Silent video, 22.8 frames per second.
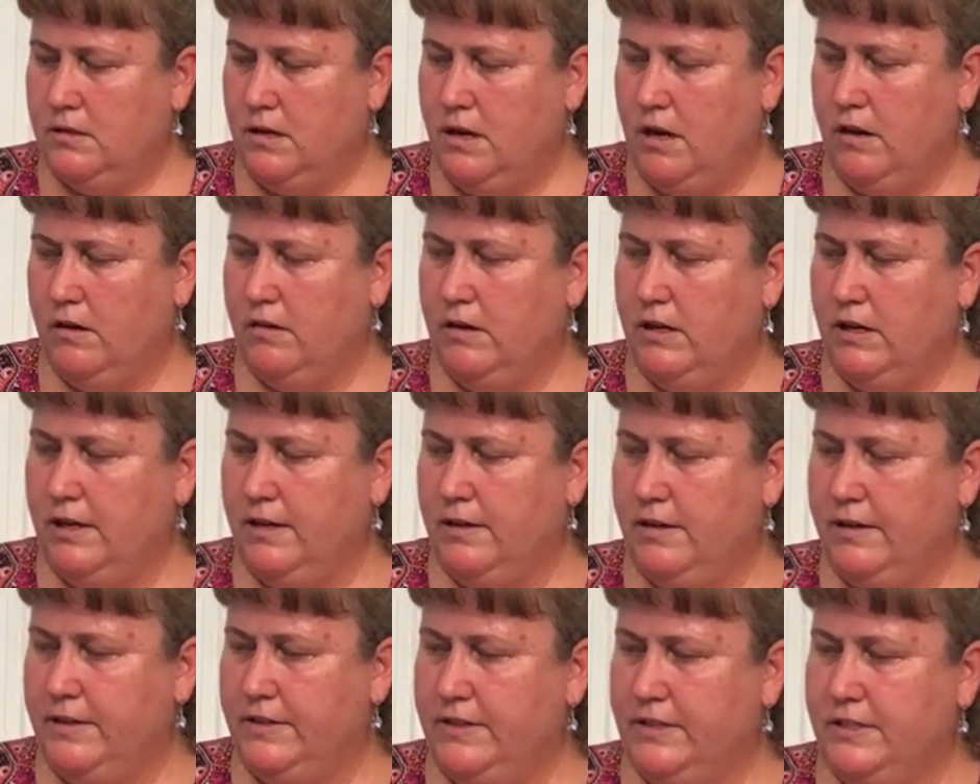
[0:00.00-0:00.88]
Oh,
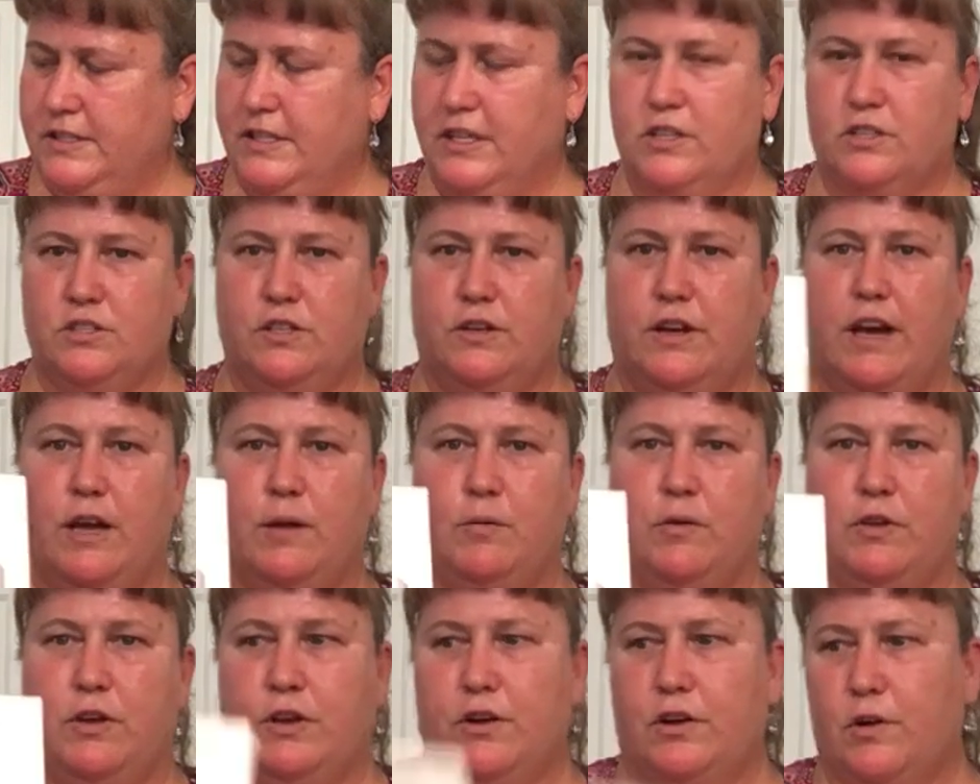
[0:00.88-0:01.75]
it just tells you how to
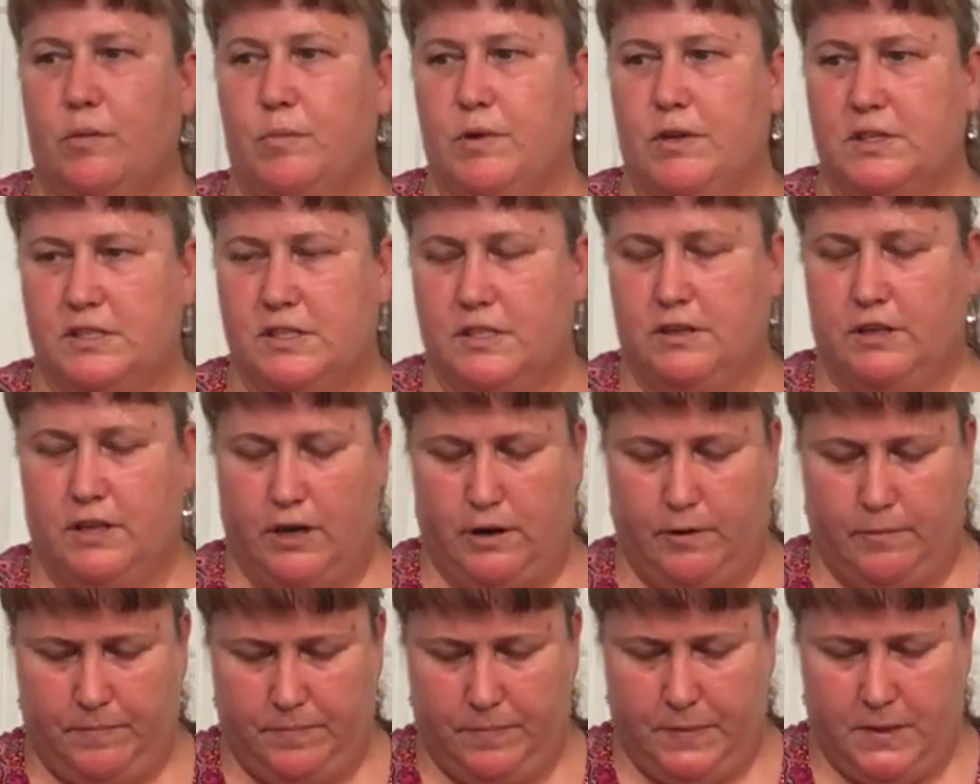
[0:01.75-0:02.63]
put your notebooks in there.
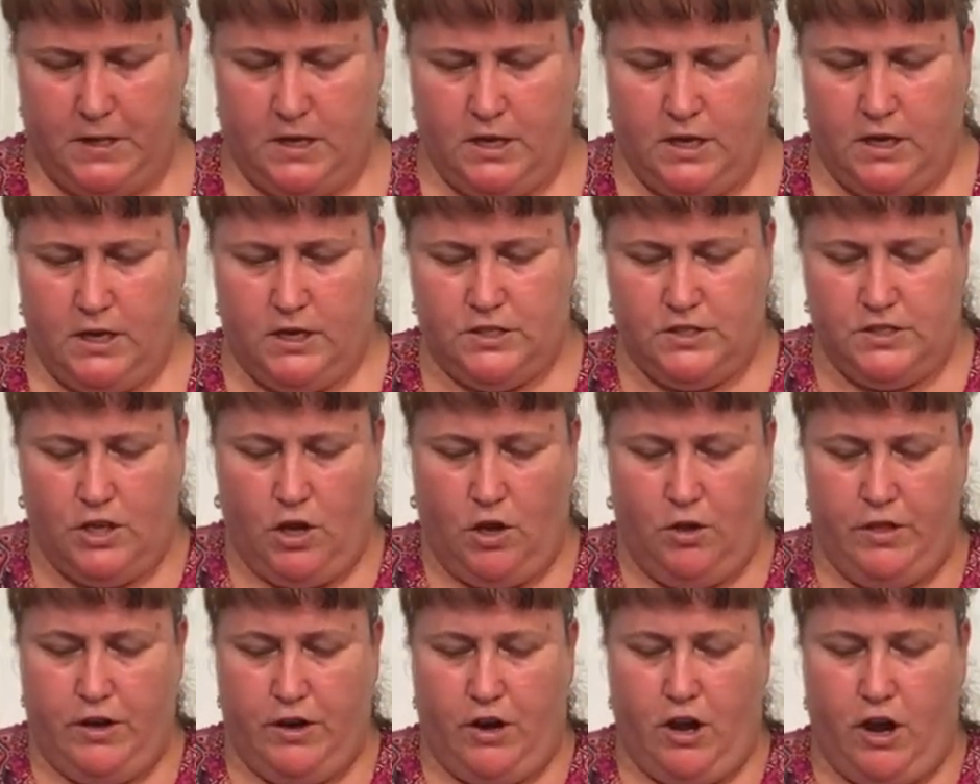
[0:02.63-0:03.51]
So
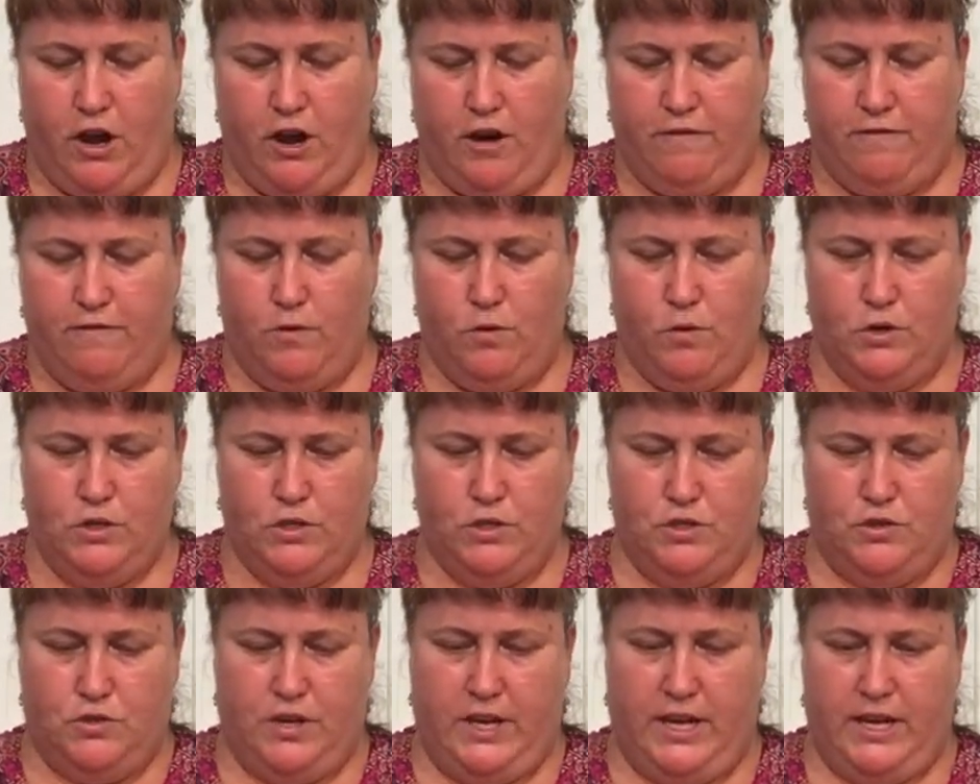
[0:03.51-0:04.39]
there are four
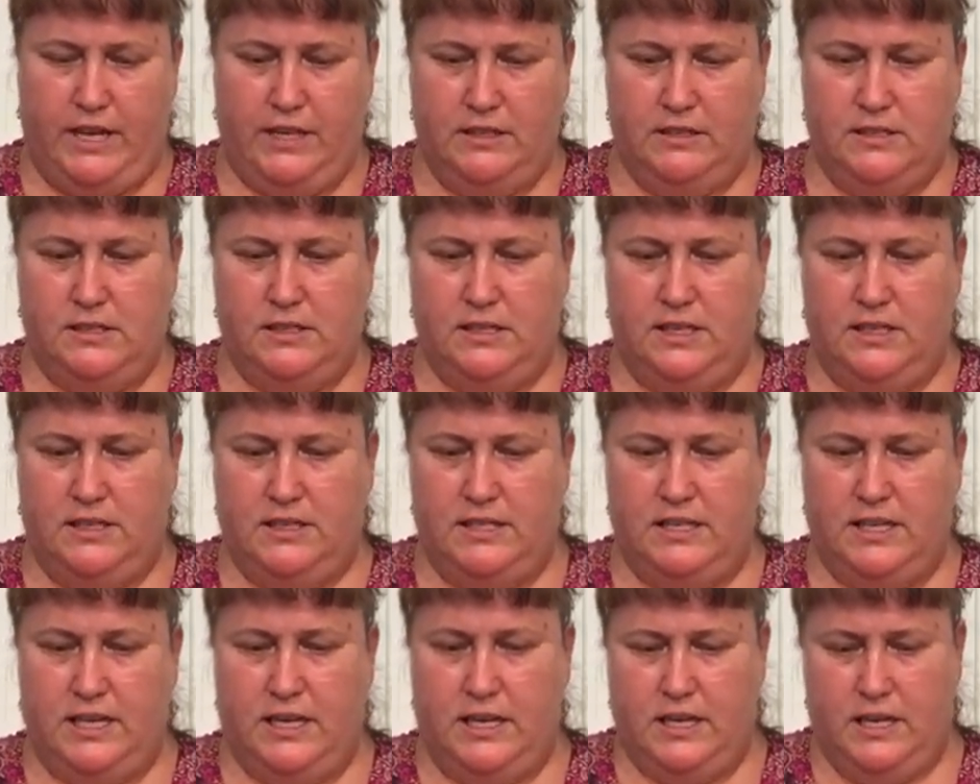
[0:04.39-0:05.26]
strings,
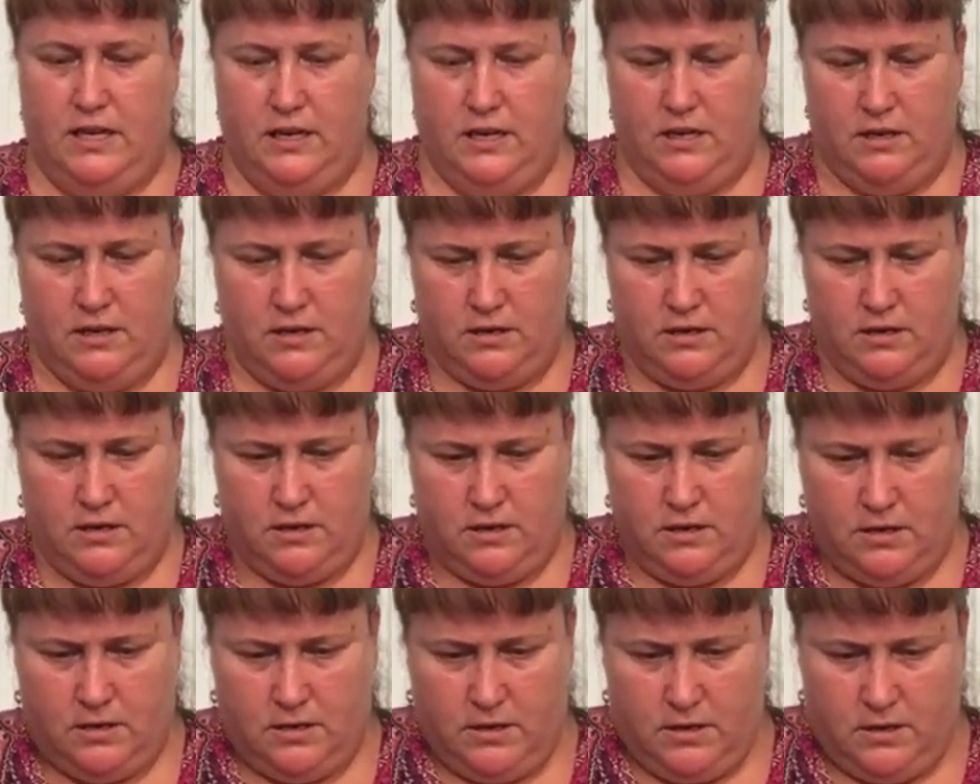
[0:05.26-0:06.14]
indeed.
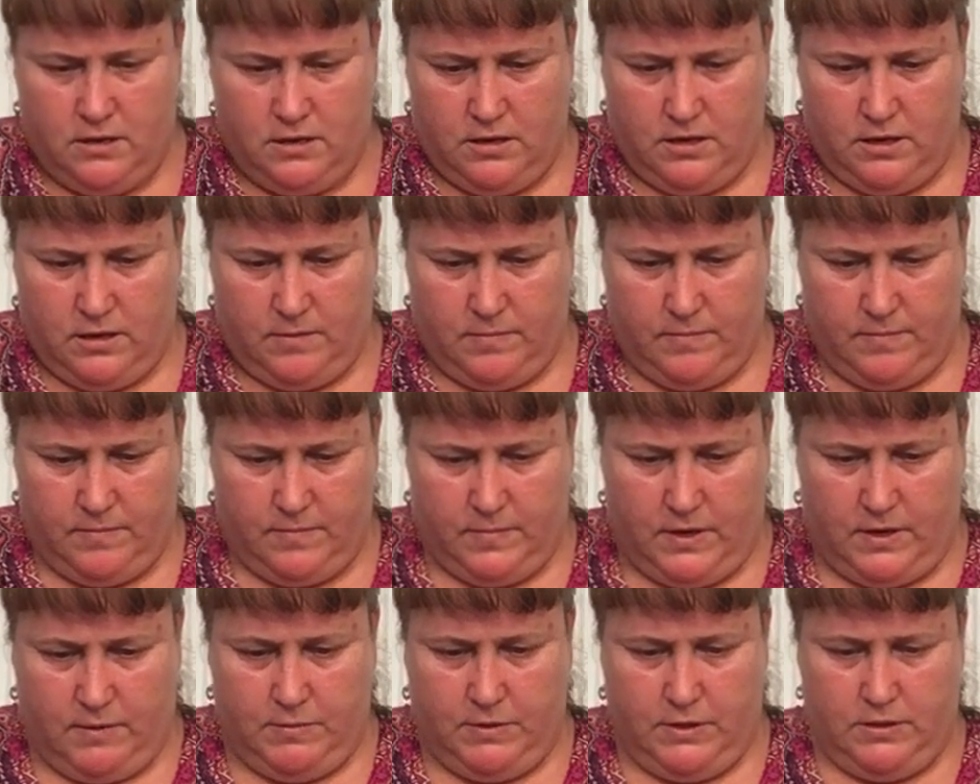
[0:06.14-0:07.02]
I'm, um,
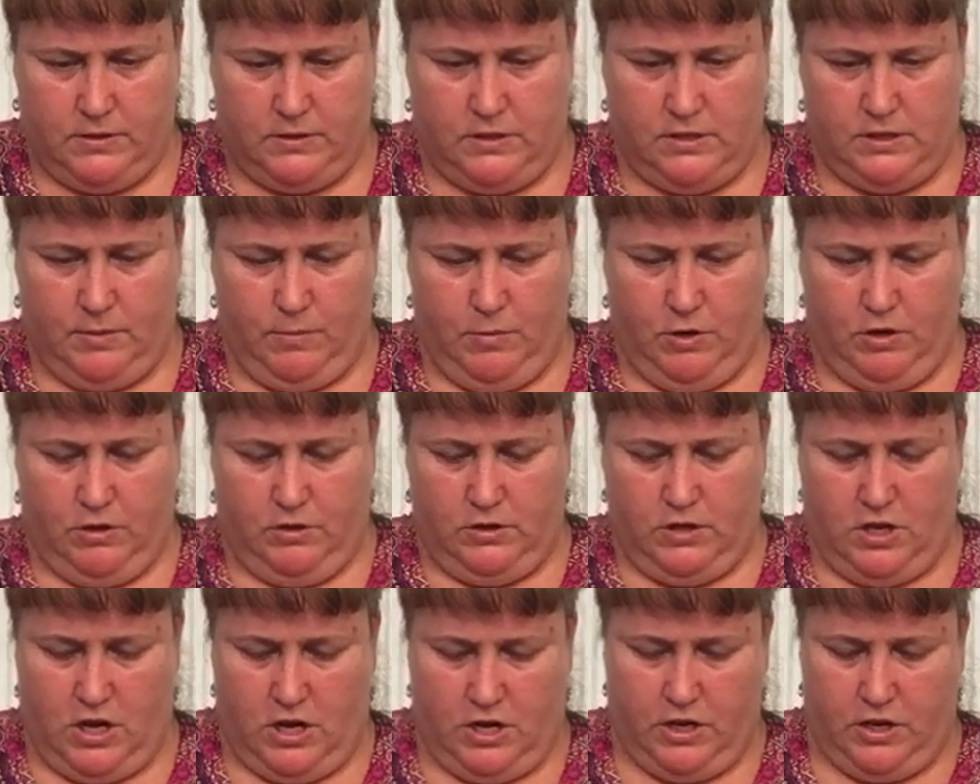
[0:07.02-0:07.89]
I'm not, some are
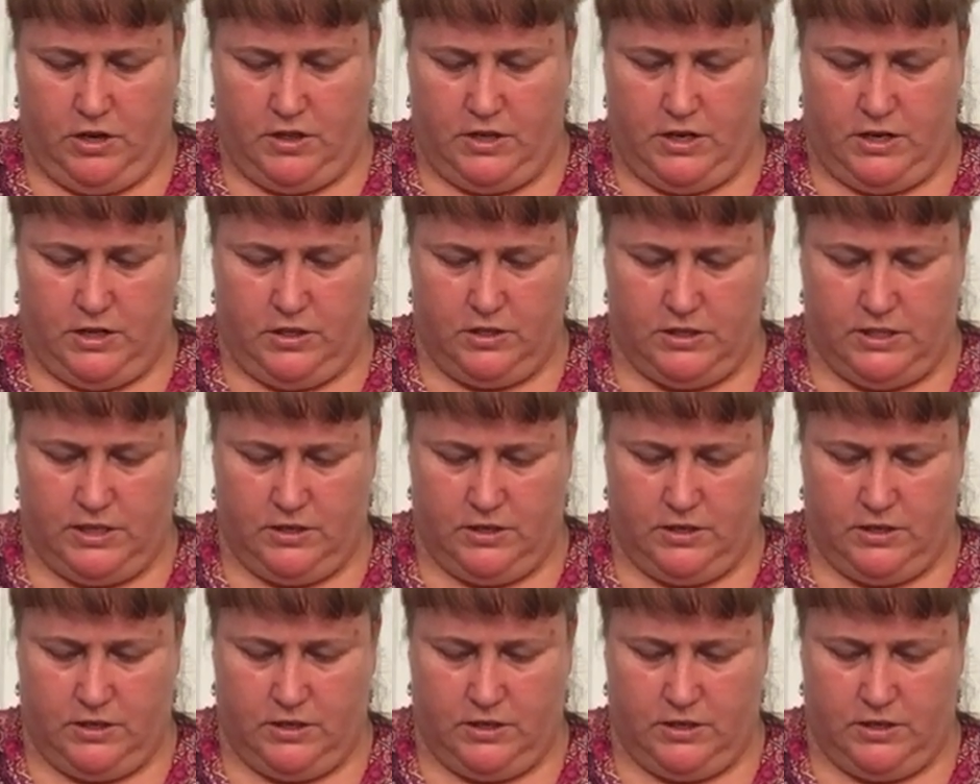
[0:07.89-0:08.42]
longer than others.